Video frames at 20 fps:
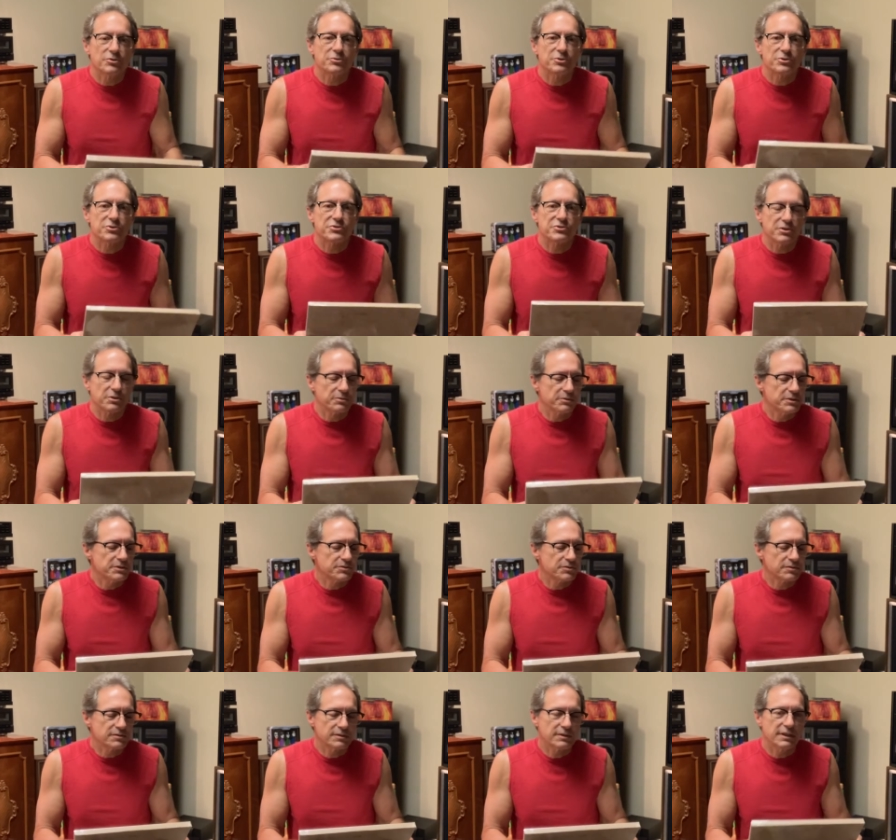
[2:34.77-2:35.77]
their
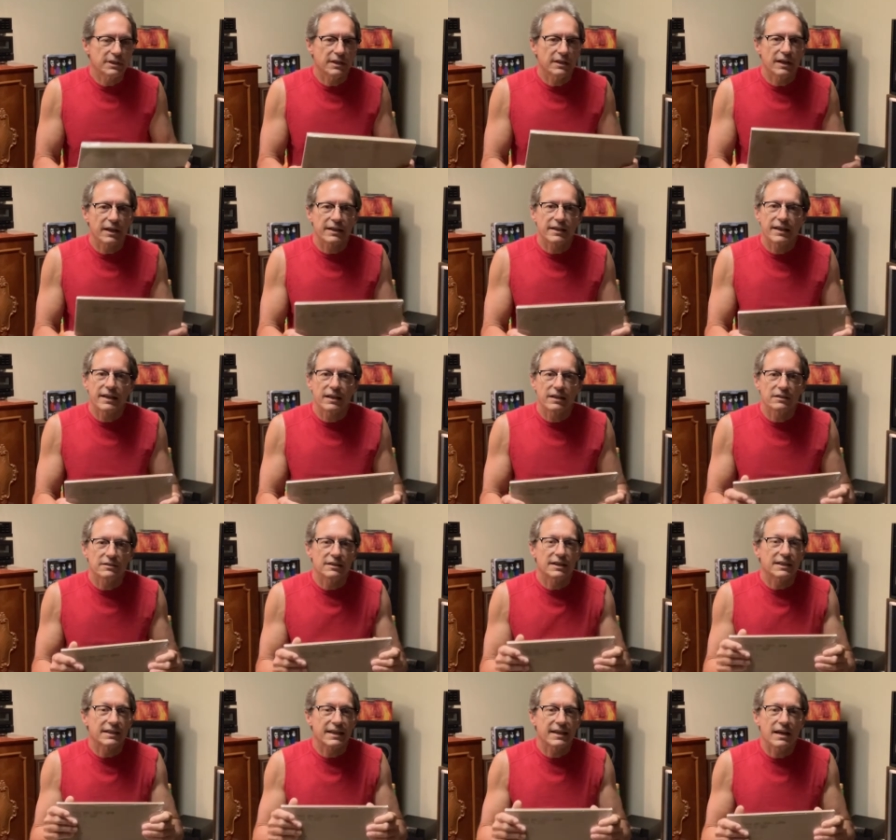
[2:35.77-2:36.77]
series, and I
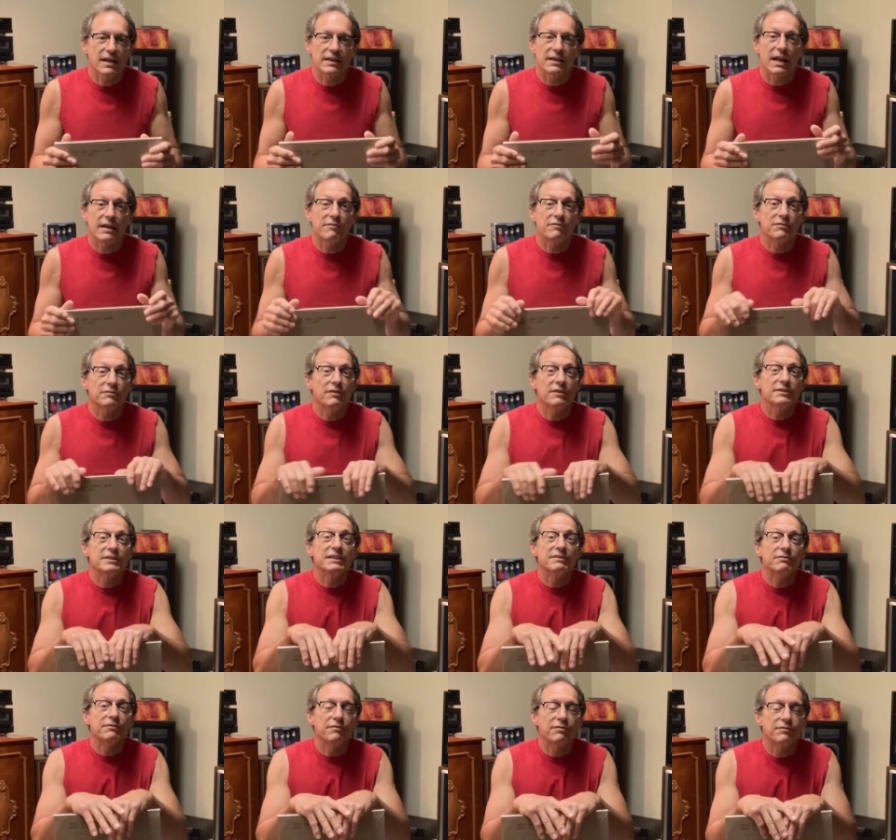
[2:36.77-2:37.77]
can't
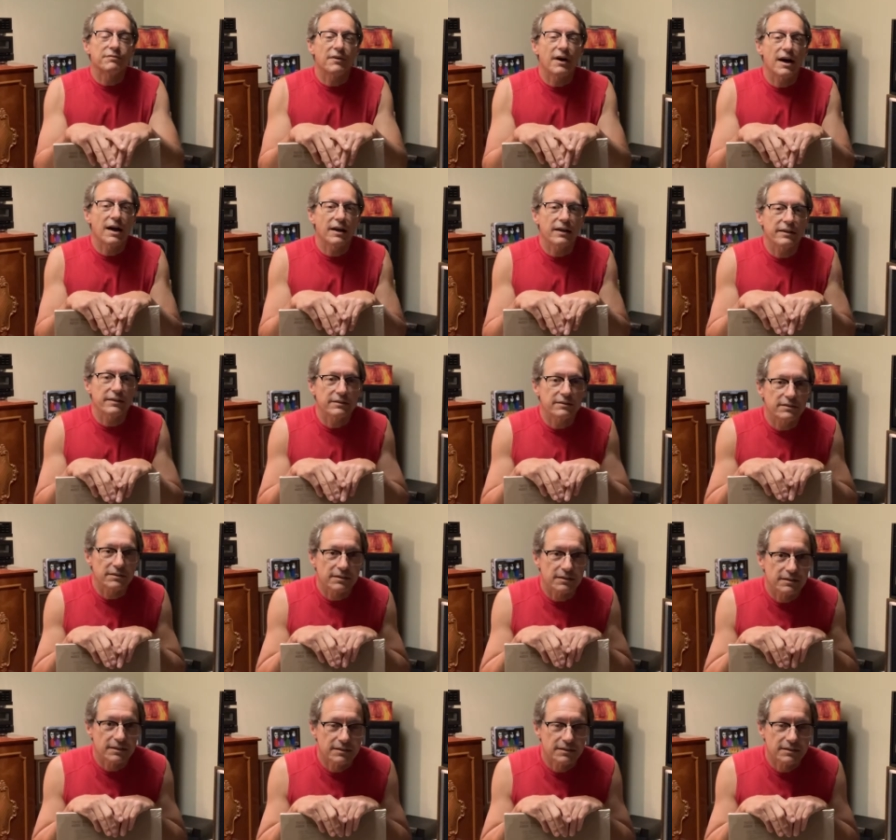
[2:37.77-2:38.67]
even find